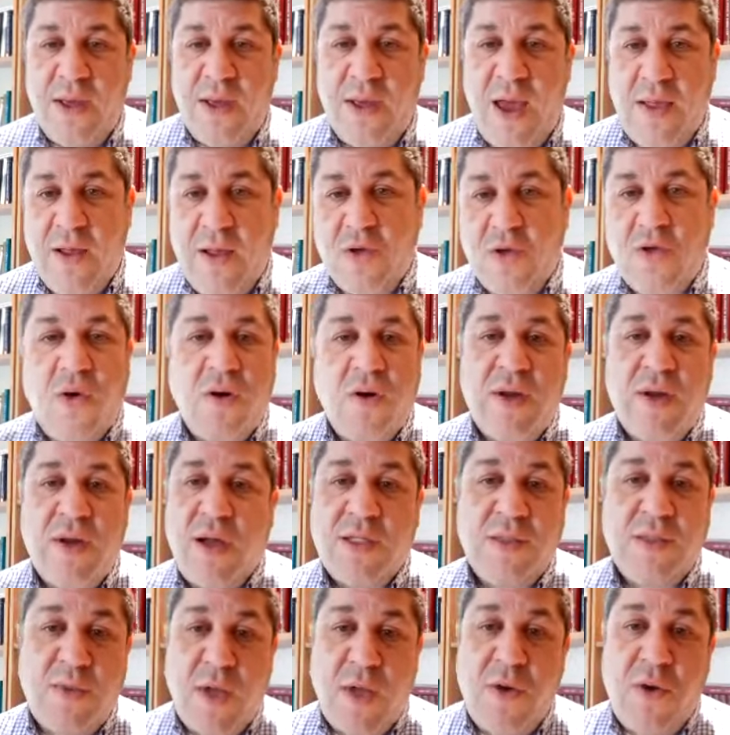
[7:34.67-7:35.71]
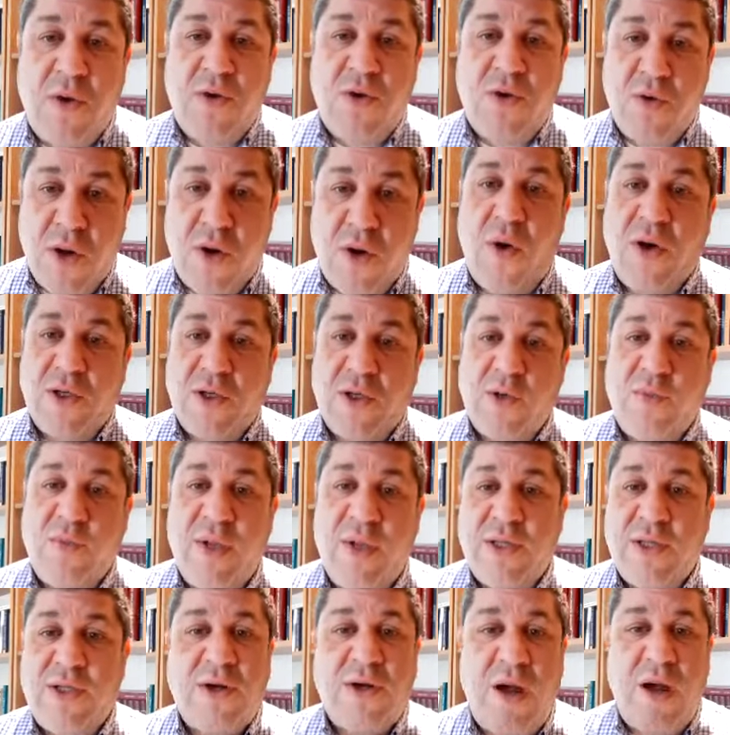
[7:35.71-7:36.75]
And the Torah tells him, no, you can also
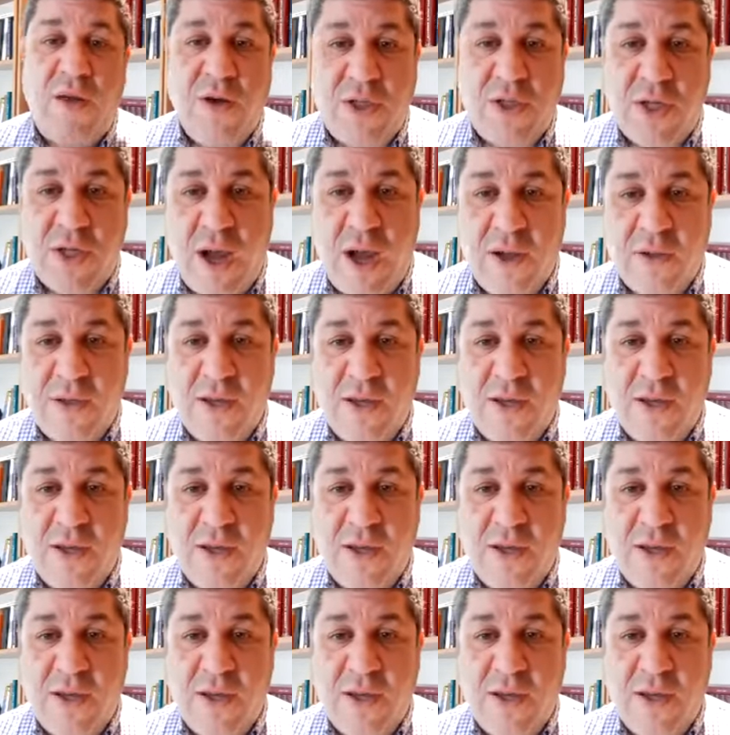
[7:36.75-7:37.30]
bless your other child.